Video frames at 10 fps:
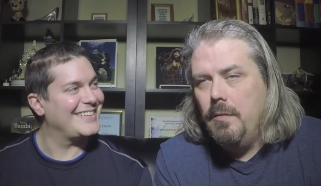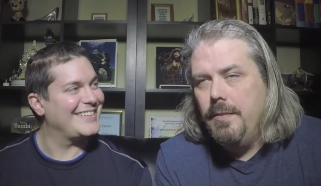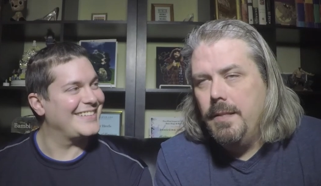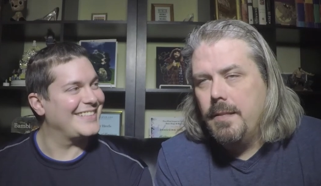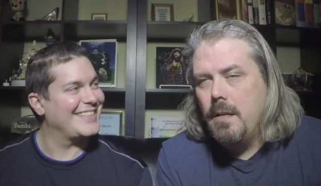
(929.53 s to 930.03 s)

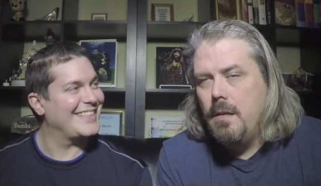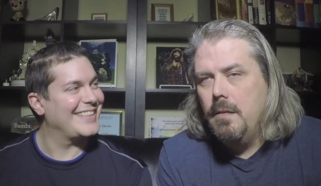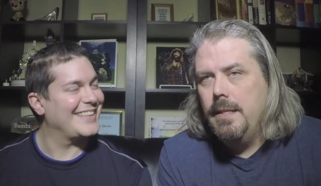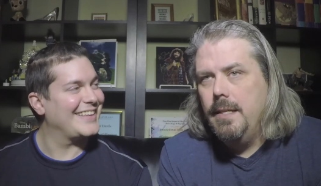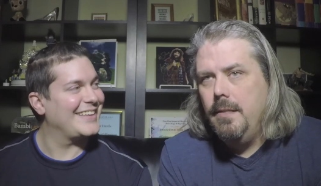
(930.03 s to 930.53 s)
Speaker 1: over the
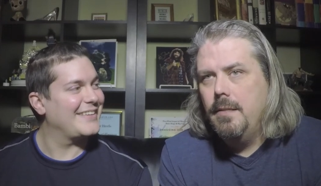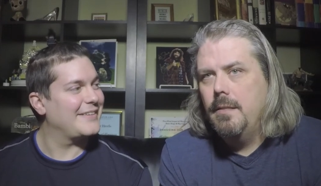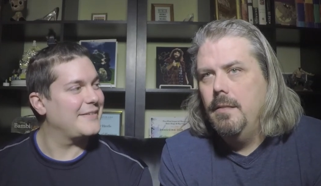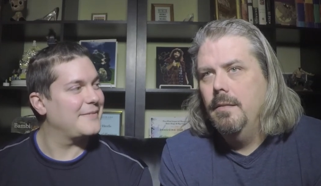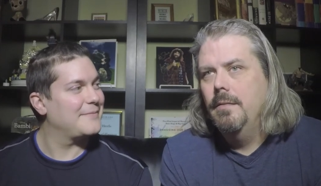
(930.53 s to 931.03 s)
song
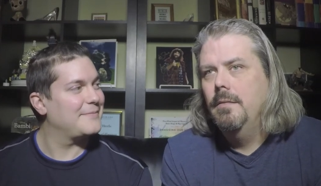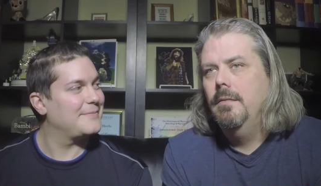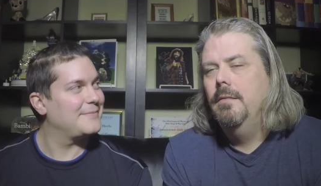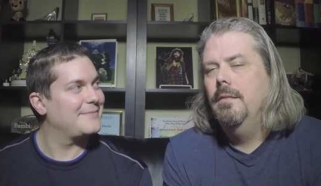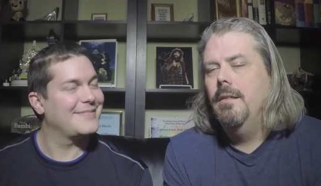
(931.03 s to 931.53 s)
list.
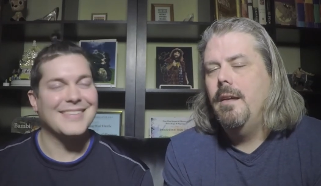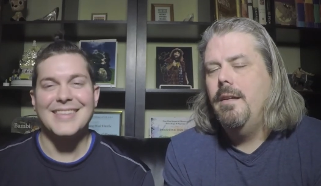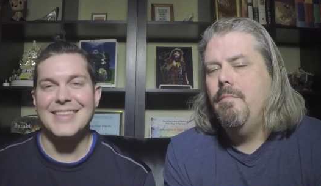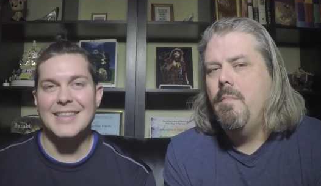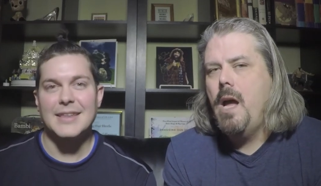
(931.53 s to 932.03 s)
I
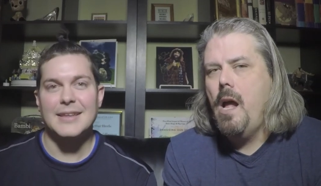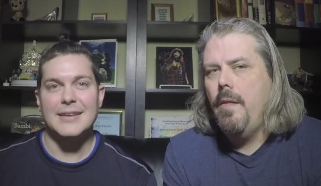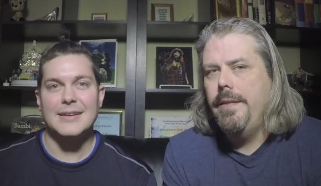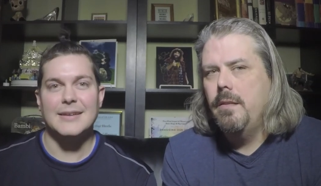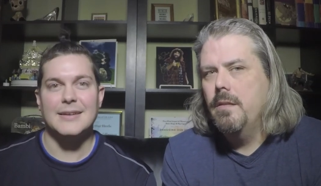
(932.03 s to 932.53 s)
am
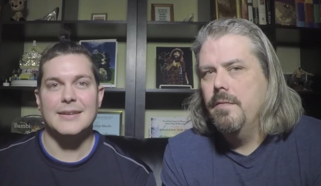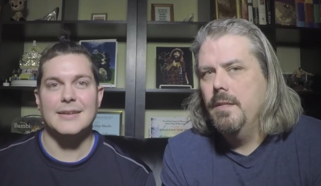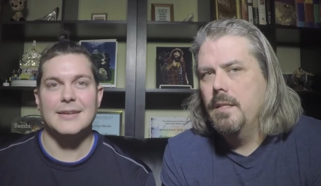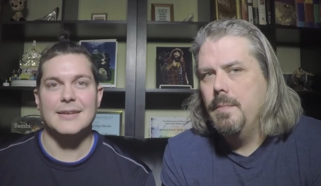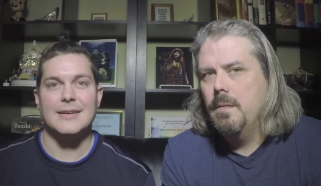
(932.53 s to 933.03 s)
mildly
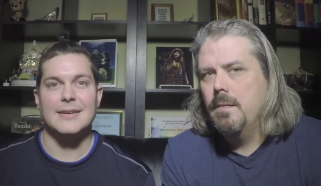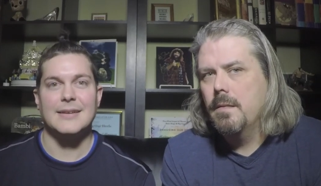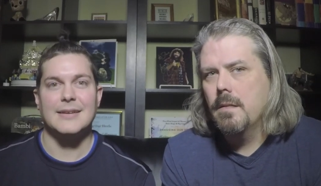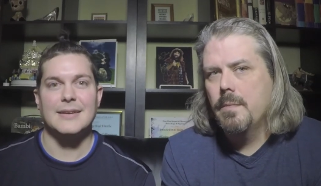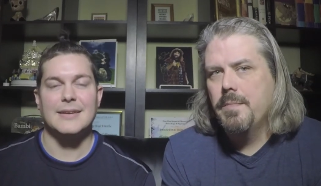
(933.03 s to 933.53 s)
nervous about
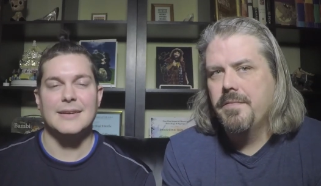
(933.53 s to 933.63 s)
certain